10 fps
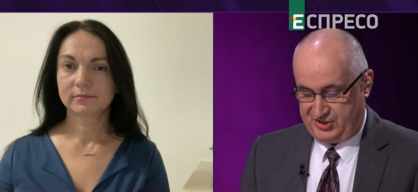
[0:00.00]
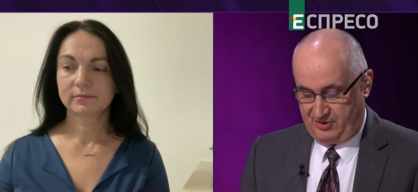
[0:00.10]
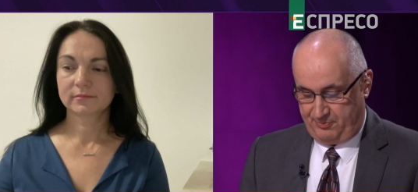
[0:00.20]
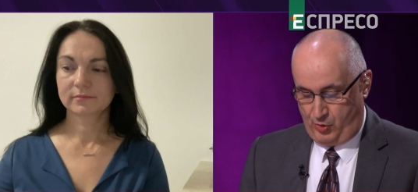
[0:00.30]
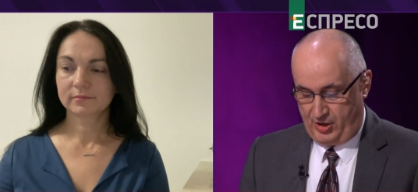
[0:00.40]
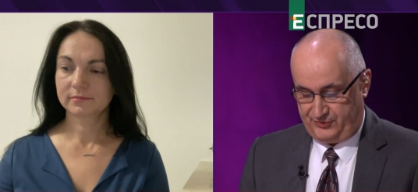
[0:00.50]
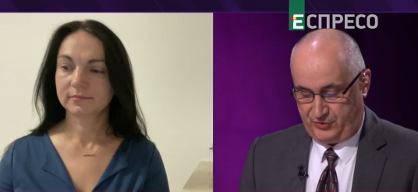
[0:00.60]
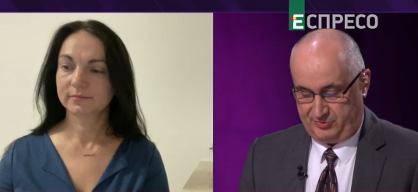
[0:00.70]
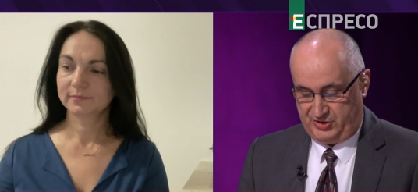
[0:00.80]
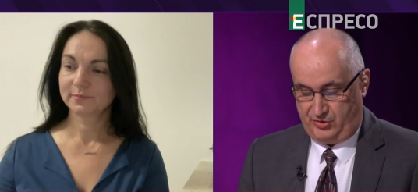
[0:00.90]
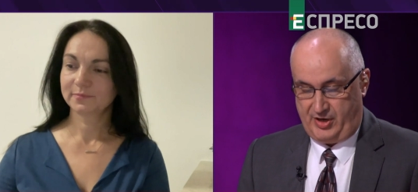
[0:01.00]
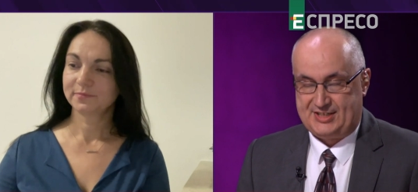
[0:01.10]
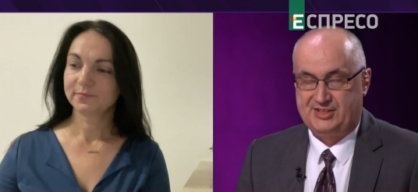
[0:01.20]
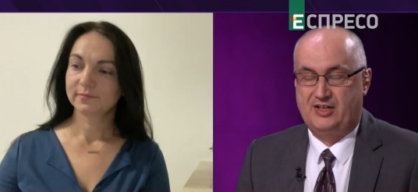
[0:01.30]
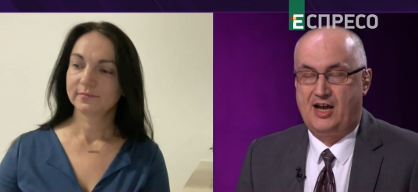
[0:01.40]
Speaker 1: support from
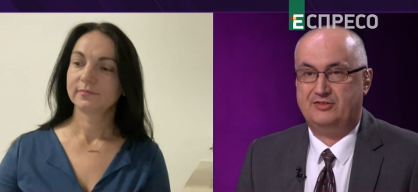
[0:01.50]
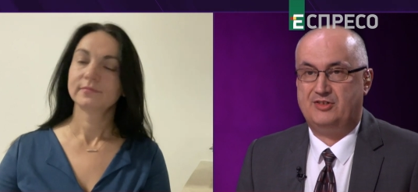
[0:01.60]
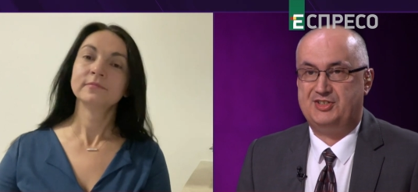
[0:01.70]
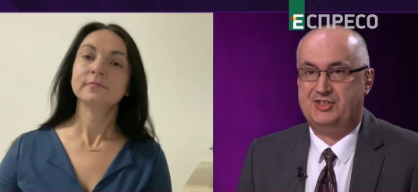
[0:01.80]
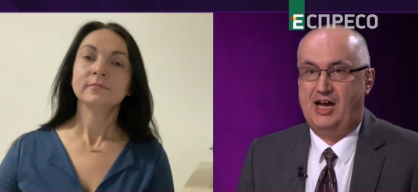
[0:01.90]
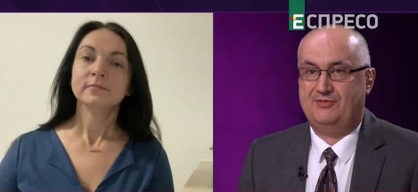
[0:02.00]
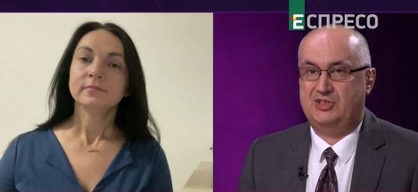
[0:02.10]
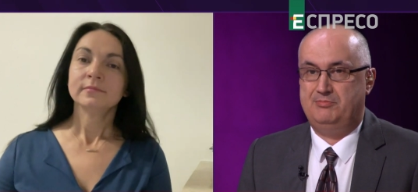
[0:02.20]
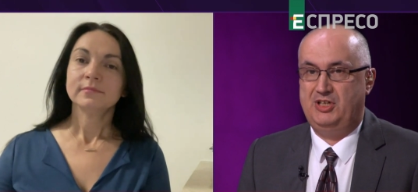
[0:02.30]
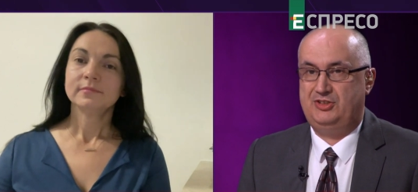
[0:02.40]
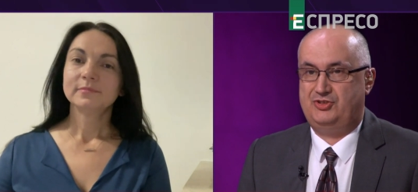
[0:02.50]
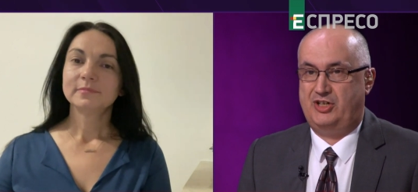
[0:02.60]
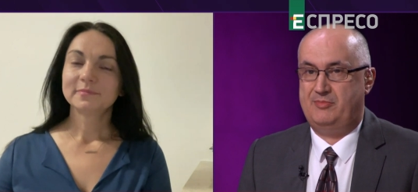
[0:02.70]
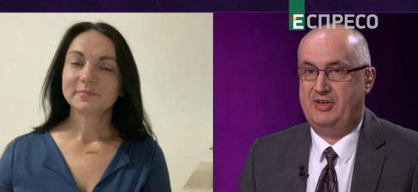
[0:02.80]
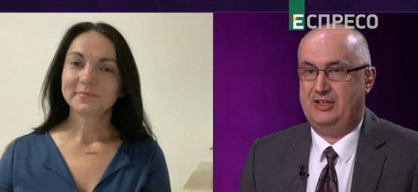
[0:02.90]
the US Congress after
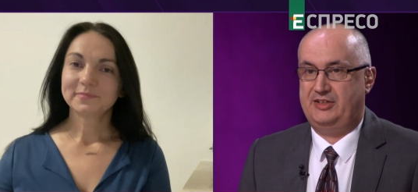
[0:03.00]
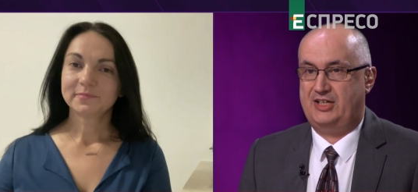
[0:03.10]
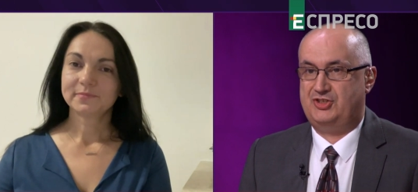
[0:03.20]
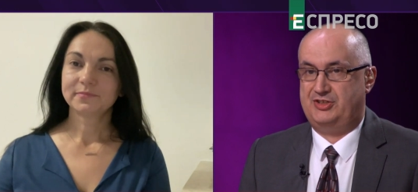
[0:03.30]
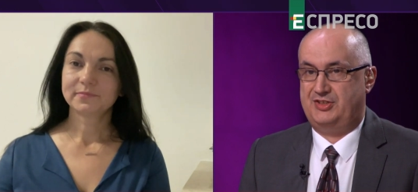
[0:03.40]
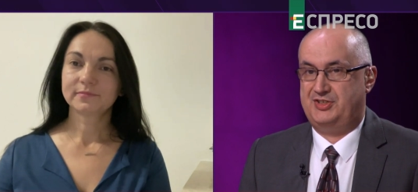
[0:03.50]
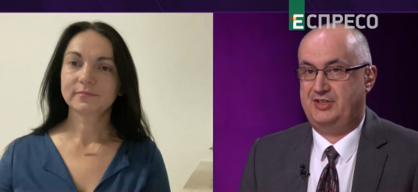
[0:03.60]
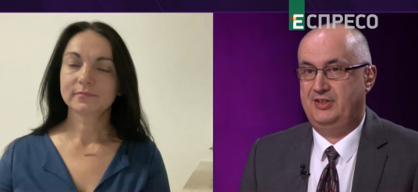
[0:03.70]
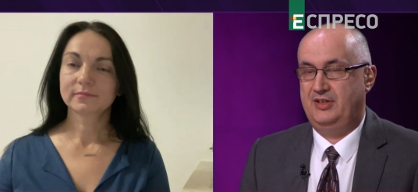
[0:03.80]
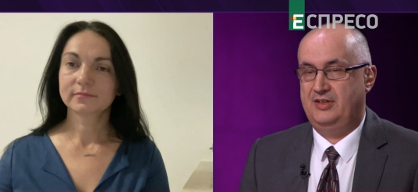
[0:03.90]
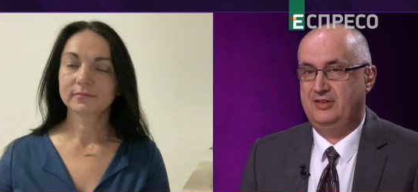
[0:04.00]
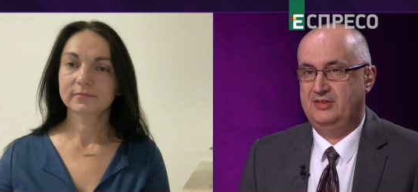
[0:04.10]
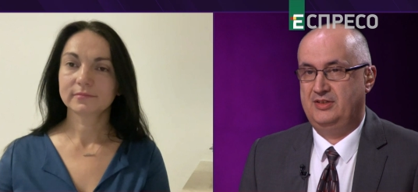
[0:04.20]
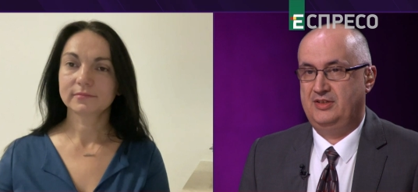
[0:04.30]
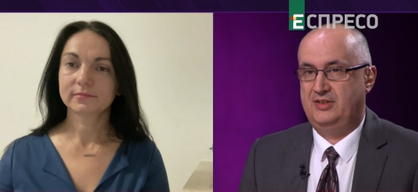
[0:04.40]
midterm elections?
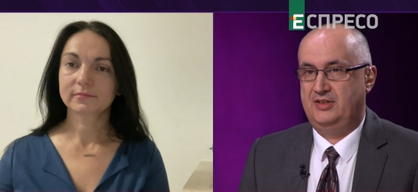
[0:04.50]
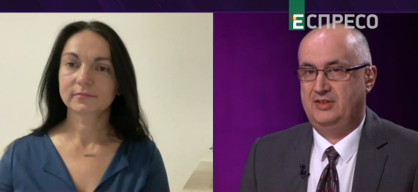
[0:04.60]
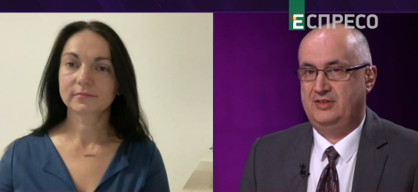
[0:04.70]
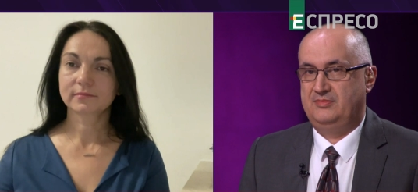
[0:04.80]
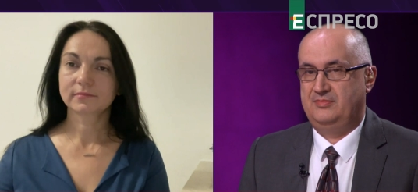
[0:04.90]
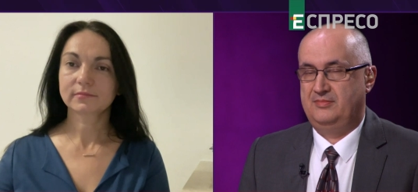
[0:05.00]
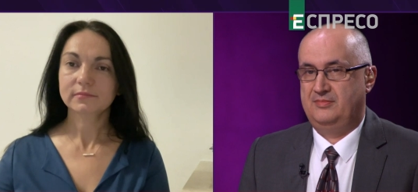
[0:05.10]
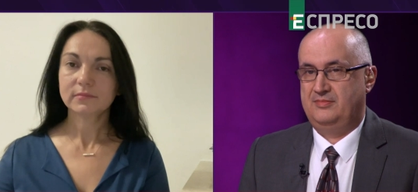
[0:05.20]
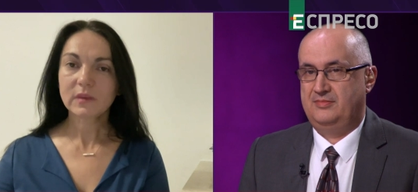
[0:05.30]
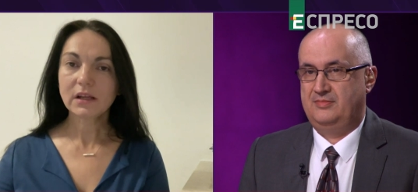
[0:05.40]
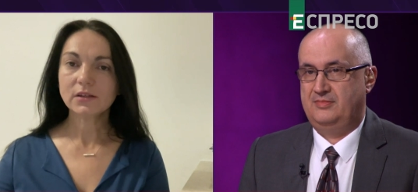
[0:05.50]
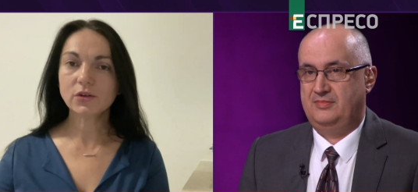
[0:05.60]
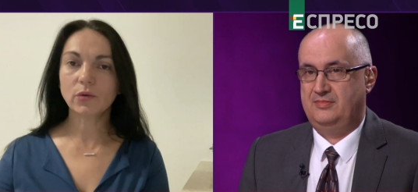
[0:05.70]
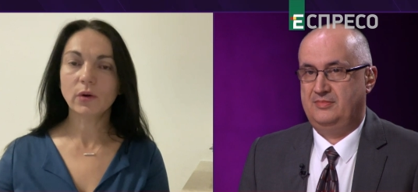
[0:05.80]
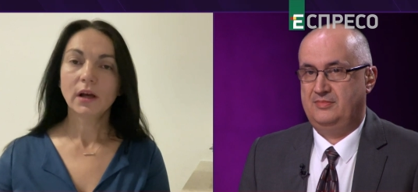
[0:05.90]

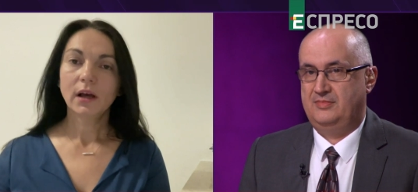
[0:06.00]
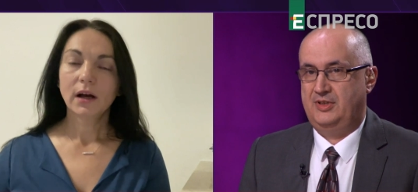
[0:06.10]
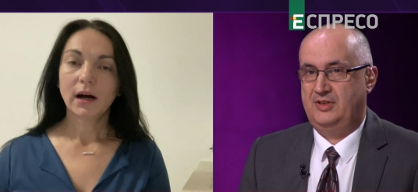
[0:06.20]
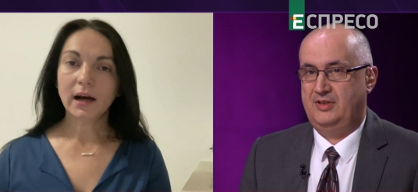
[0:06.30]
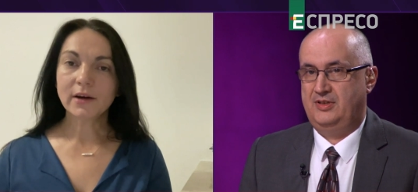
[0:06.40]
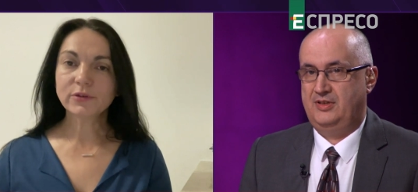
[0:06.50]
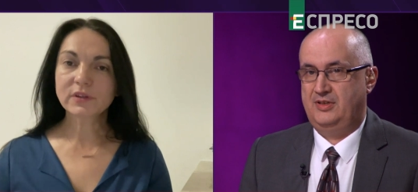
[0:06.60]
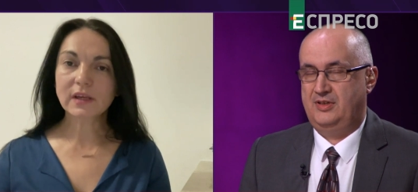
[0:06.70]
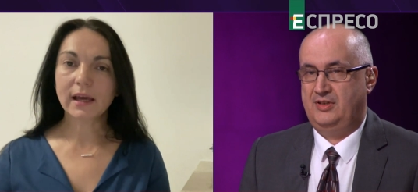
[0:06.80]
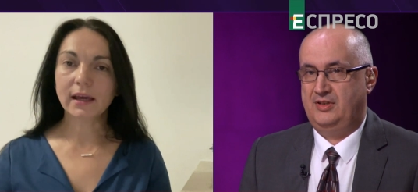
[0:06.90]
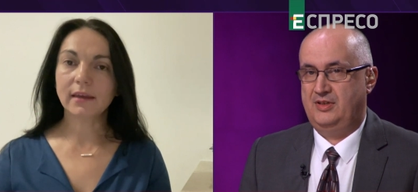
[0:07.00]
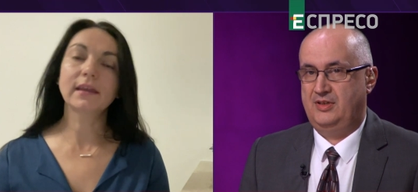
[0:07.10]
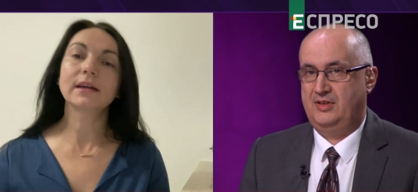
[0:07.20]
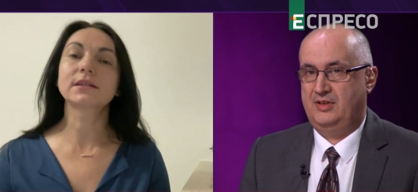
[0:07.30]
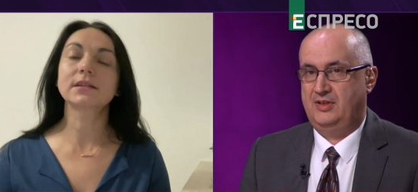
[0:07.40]
Speaker 2: So I would say
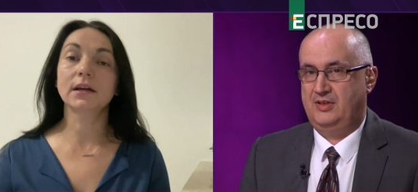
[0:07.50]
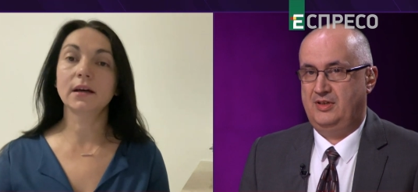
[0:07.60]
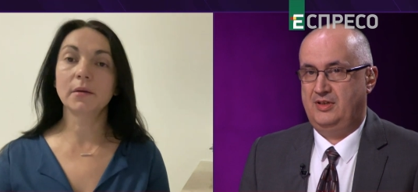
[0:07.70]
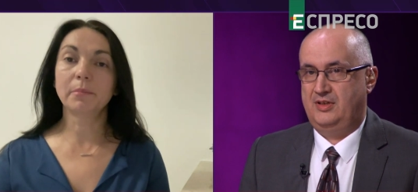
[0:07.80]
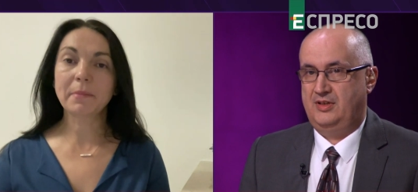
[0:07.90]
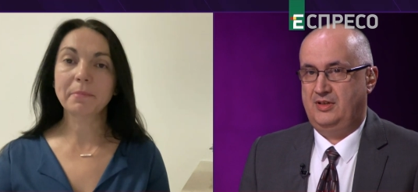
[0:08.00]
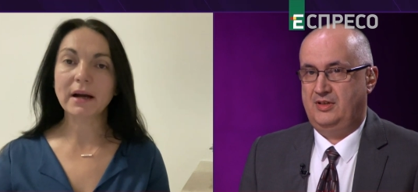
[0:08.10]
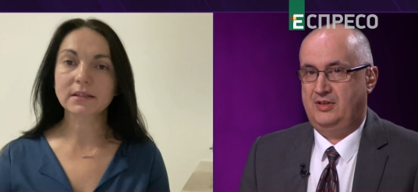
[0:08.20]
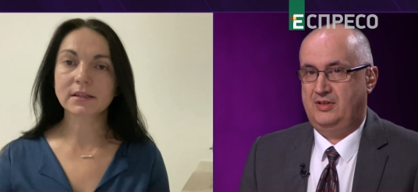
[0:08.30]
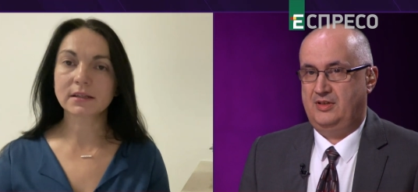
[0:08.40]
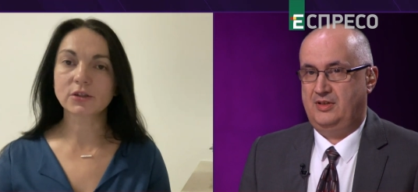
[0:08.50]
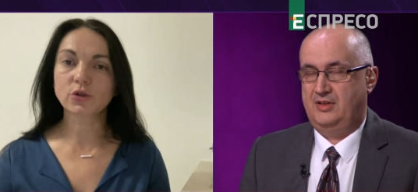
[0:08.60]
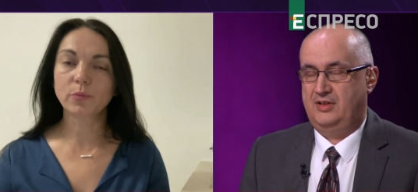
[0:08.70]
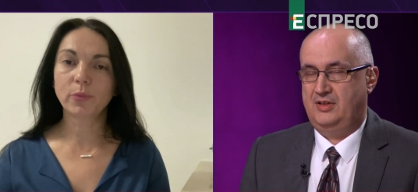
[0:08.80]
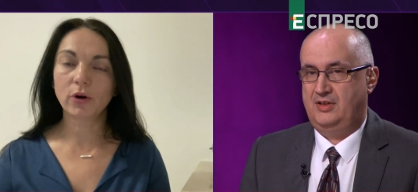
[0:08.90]
that bipartisan
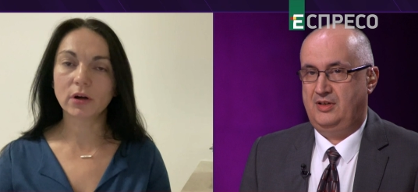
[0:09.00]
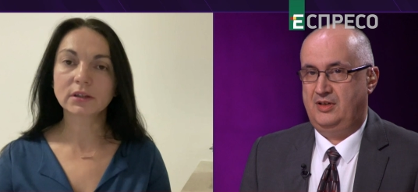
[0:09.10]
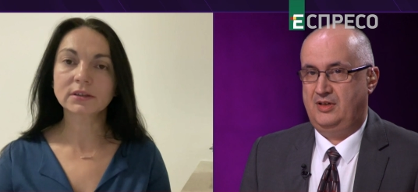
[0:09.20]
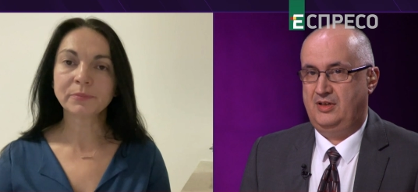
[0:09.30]
support,